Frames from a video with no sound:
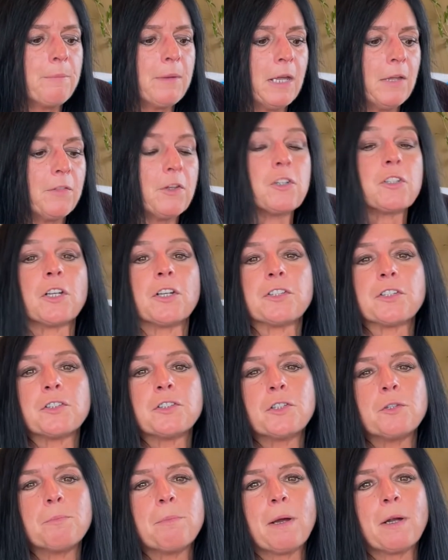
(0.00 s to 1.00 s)
There's also
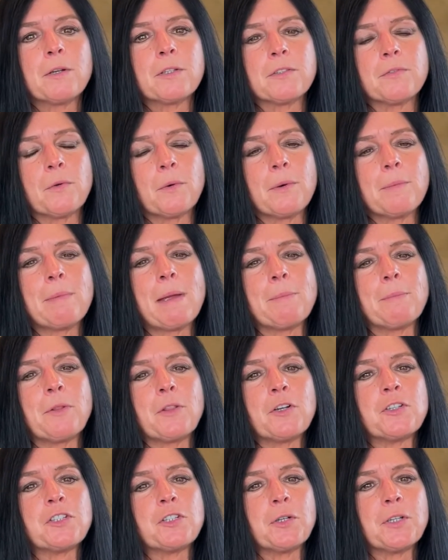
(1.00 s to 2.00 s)
2 parts of it. Remember,
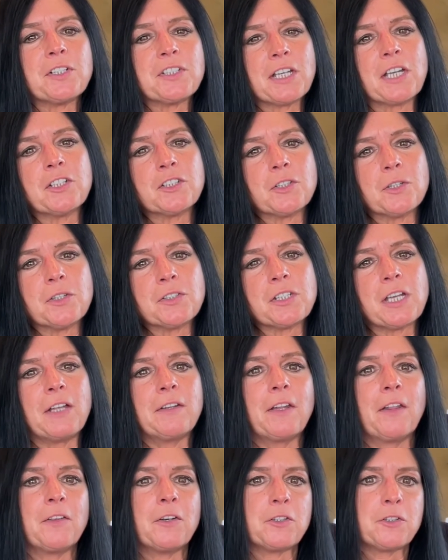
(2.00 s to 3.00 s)
there's your essentials and
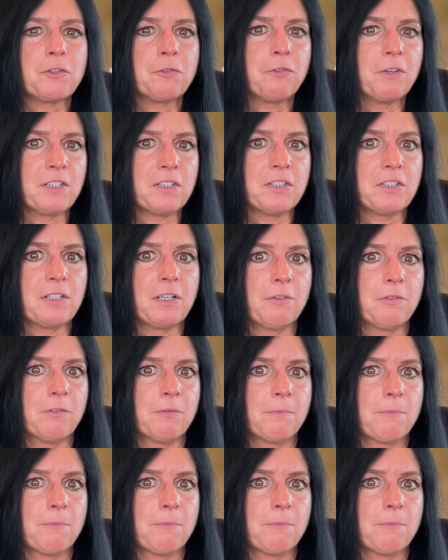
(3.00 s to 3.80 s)
then there's your fun stuff.